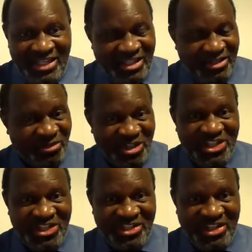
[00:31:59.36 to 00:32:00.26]
a civil
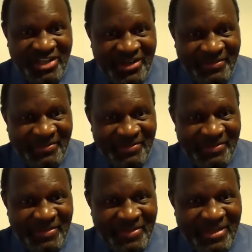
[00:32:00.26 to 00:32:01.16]
engineer.
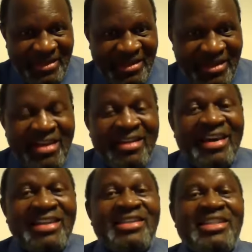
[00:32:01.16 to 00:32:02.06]

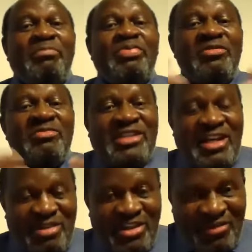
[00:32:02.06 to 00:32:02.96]
That is a promise I'm